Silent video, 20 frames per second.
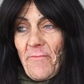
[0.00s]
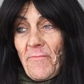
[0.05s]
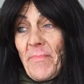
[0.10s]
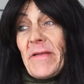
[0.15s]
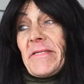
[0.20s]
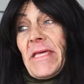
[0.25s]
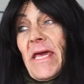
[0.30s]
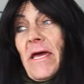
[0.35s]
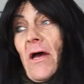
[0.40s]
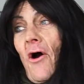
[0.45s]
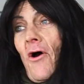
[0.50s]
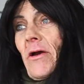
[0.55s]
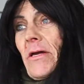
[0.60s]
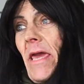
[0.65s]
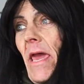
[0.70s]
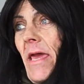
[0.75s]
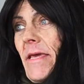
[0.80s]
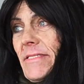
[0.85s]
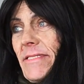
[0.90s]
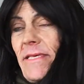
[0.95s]
know, but there are
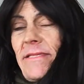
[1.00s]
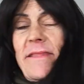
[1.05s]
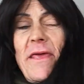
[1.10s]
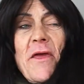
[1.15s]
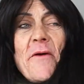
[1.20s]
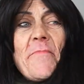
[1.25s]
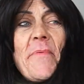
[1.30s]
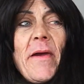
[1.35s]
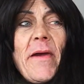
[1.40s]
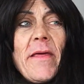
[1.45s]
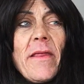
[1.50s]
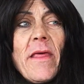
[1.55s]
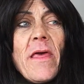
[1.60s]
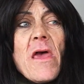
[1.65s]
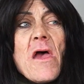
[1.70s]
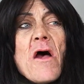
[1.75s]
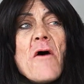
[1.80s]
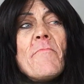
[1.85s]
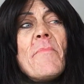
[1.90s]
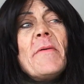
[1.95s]
gangs in there.
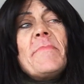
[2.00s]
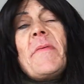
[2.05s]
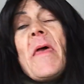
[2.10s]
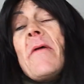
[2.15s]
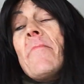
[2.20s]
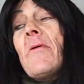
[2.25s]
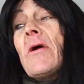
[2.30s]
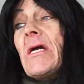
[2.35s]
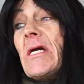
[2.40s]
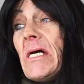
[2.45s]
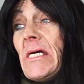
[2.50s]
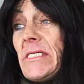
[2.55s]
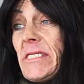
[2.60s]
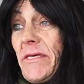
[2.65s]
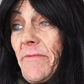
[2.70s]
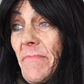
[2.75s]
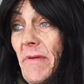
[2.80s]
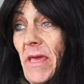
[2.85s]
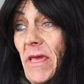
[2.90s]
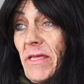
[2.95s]
But they were good
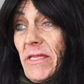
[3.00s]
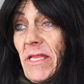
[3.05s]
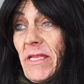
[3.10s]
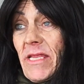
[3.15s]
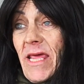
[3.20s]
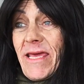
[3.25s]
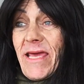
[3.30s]
to me, and they